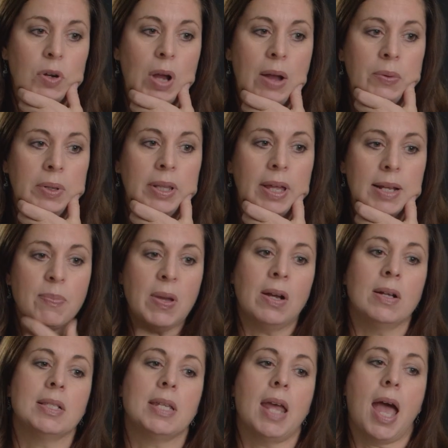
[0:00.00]
I would like
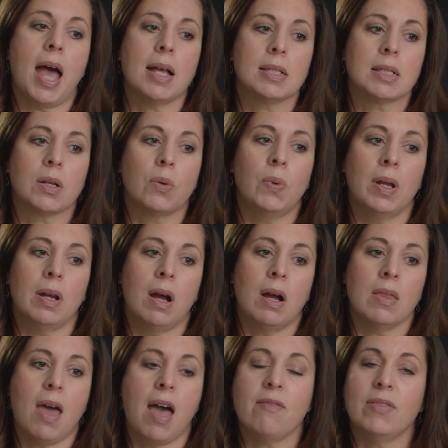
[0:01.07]
parents to ask, what
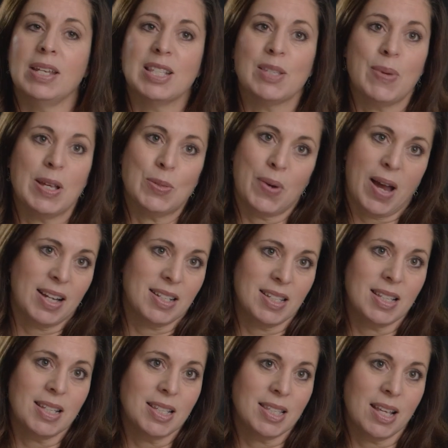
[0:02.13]
are the evidence-based
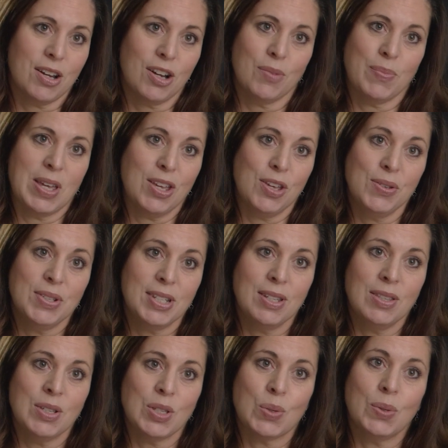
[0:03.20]
practices that are being used
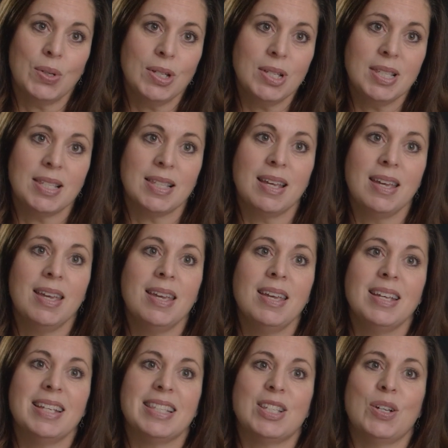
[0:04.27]
in the schools?
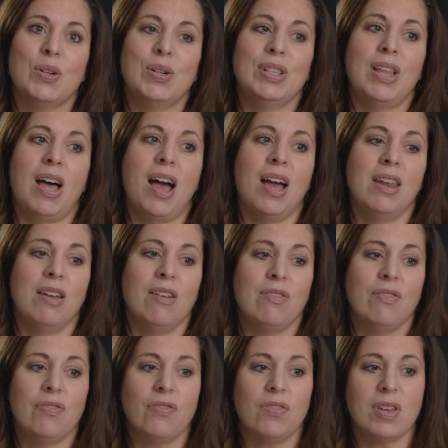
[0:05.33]
So a lot
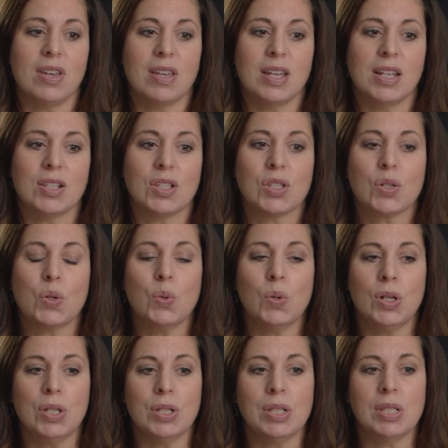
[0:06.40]
of
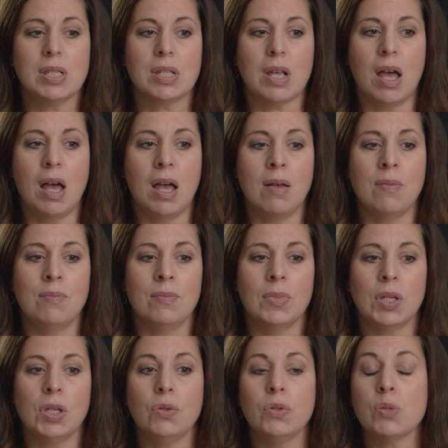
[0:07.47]
schools
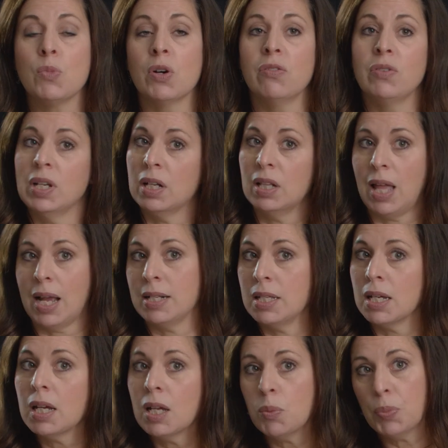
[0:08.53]
use more of an
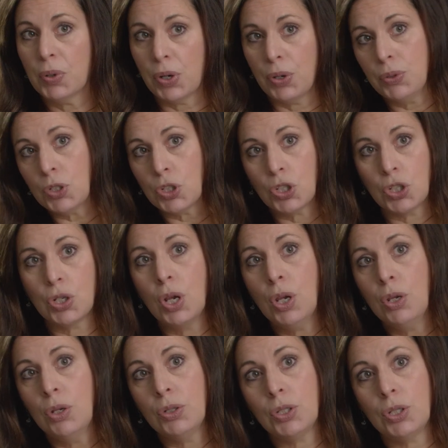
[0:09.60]
eclectic approach
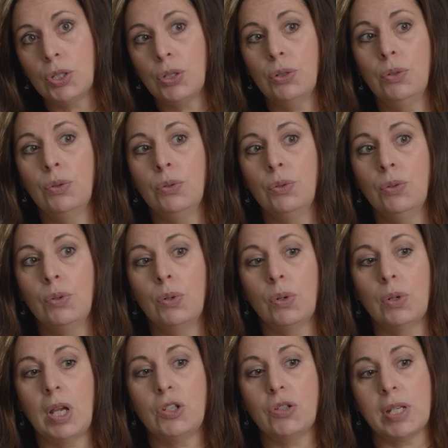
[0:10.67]
to
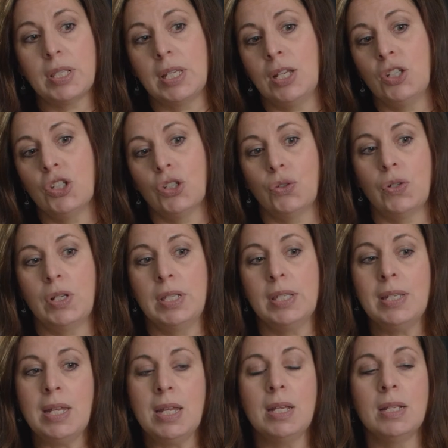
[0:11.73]
addressing
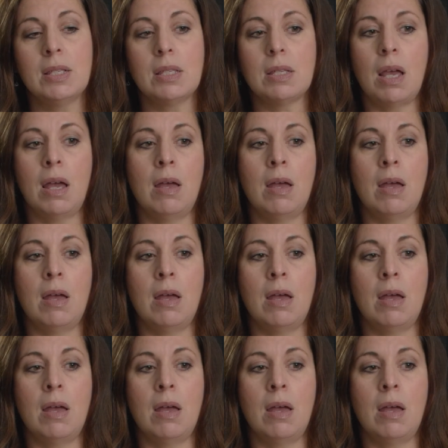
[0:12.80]
children's needs